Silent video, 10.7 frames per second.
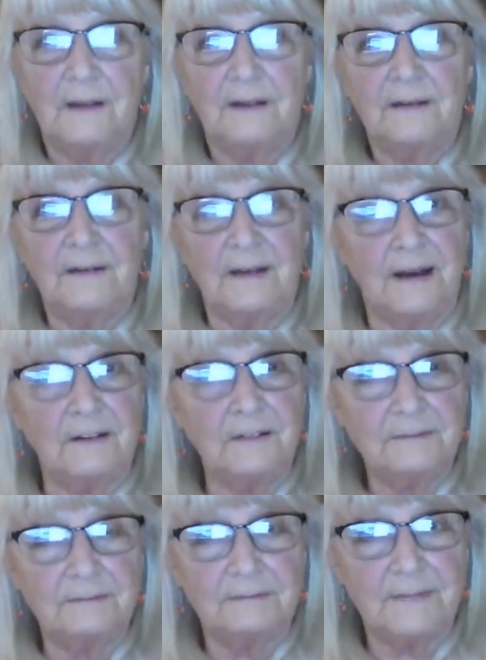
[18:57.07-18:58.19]
Now,
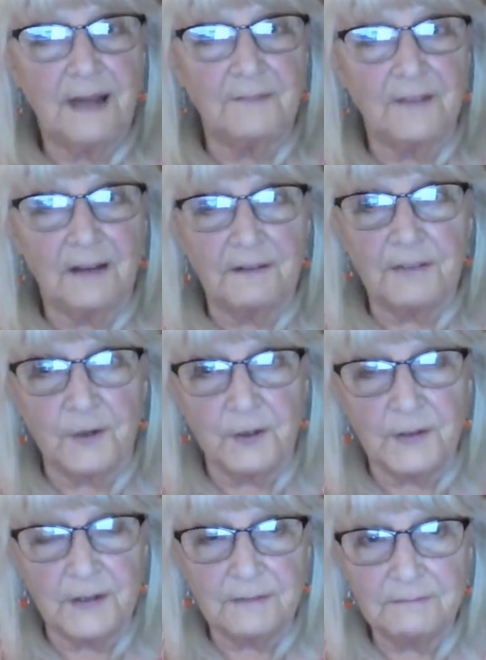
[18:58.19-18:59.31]
I've got a
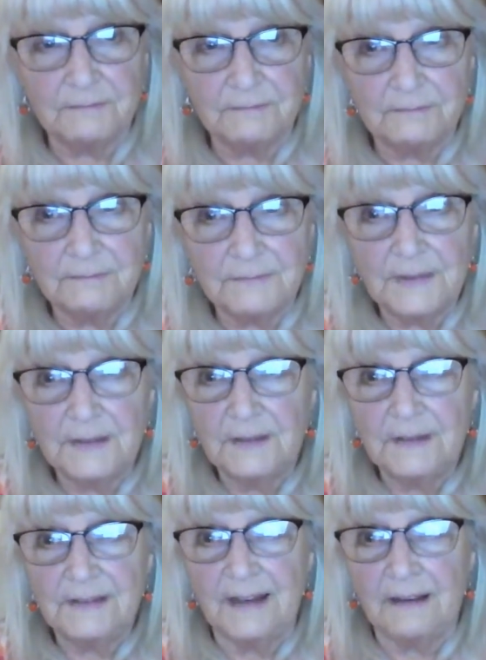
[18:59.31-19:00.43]
third
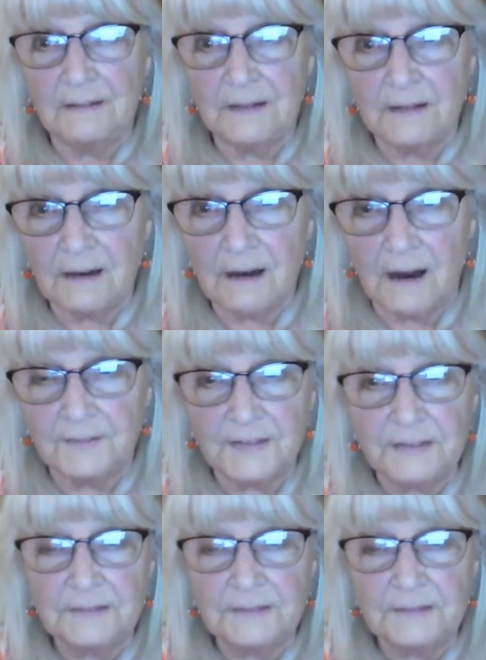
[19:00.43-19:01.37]
nail in the coffin.